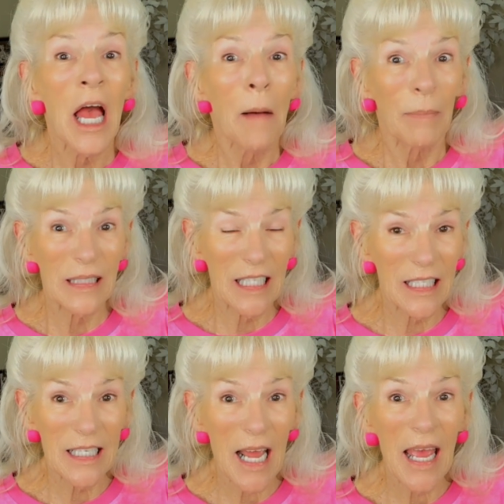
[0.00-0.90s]
But
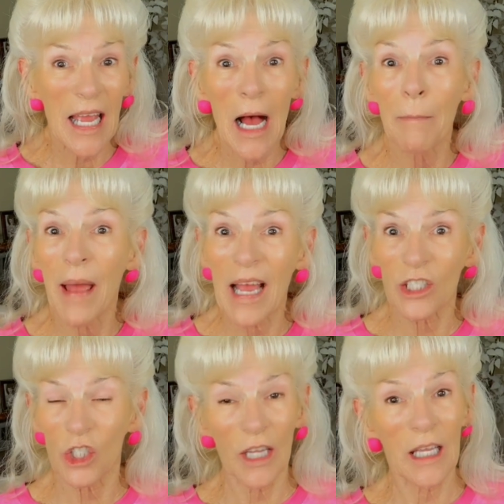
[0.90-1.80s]
today, I'm
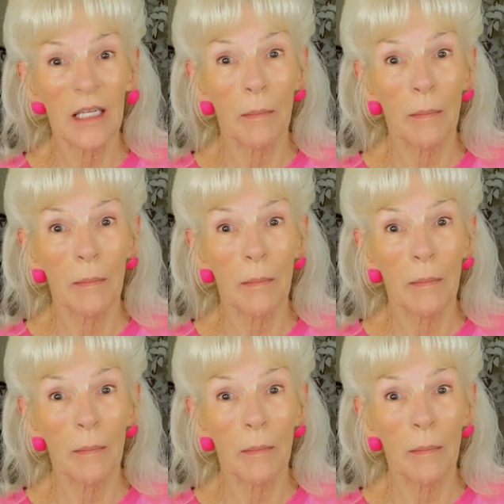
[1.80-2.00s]
actually going